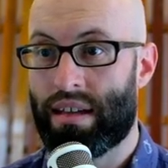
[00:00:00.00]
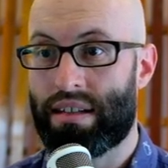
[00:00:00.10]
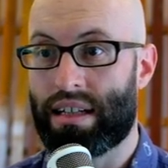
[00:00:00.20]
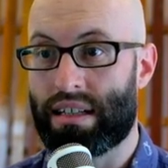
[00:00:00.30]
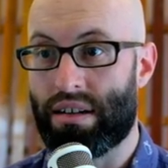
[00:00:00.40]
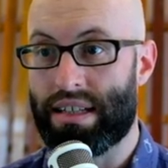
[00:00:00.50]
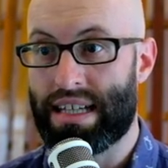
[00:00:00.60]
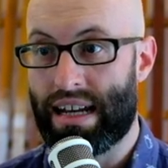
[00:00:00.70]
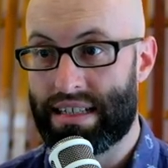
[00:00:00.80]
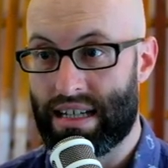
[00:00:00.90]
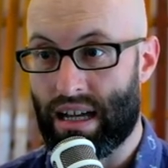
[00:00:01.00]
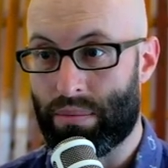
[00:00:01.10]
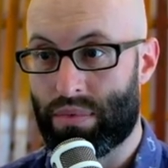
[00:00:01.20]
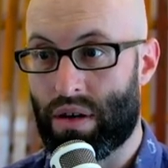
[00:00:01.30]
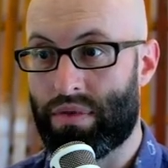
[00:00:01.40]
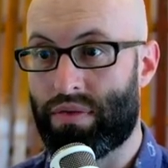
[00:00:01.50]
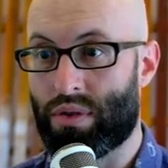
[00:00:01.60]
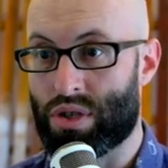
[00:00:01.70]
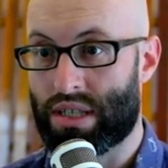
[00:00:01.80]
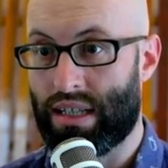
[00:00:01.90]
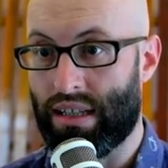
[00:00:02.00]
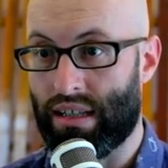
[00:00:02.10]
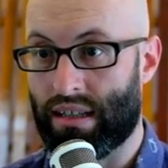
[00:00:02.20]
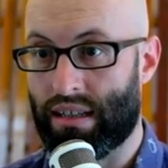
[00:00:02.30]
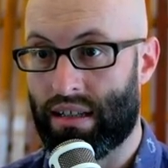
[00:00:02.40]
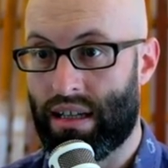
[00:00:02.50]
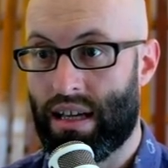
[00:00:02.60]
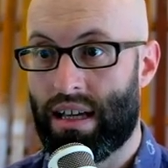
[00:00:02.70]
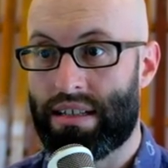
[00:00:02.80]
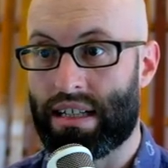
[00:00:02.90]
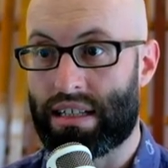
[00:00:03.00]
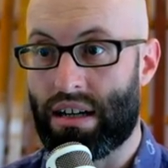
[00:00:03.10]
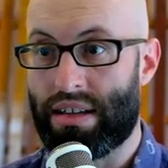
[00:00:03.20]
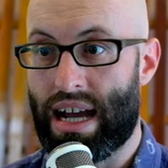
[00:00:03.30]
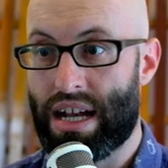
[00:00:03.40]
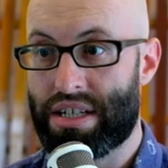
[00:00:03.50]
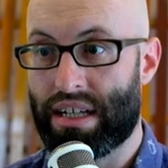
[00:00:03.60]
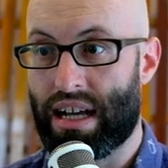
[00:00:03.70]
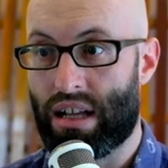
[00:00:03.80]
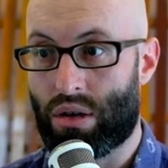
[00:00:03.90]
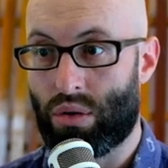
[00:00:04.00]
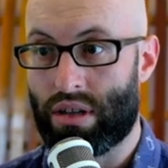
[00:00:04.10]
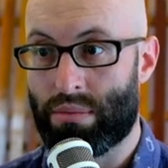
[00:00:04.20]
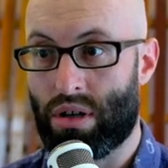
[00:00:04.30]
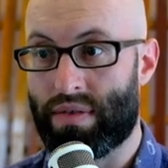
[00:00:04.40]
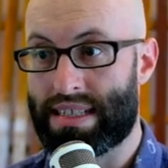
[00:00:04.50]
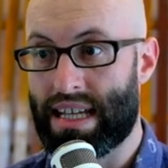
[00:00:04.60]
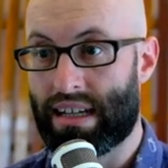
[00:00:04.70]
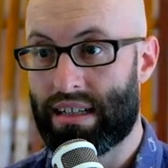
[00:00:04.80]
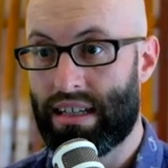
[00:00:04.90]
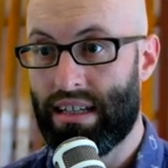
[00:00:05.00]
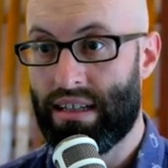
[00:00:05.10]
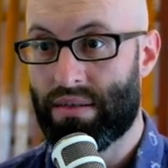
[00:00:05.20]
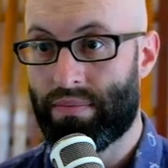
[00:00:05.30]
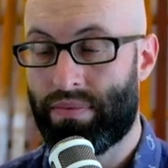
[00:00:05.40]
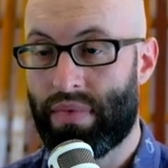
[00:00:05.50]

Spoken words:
declare the data type of the first key, declare the hashing algorithm of the second key,